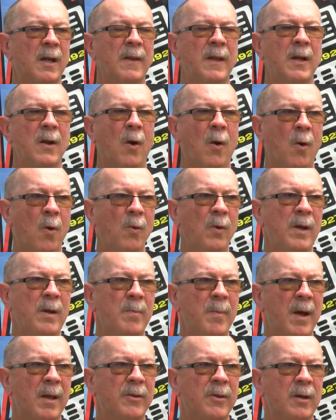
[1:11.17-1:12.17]
And the
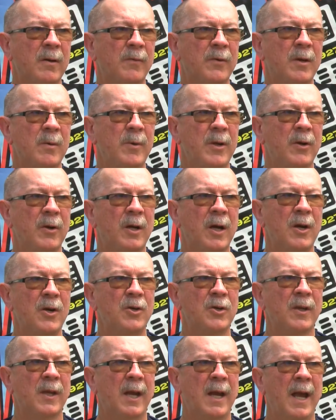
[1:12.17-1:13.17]
only method of
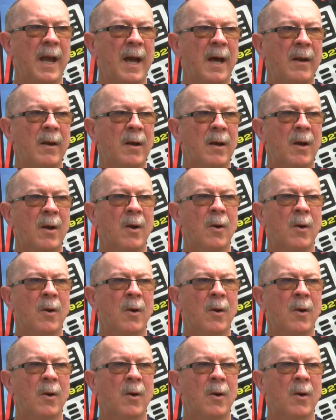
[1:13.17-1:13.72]
communication they had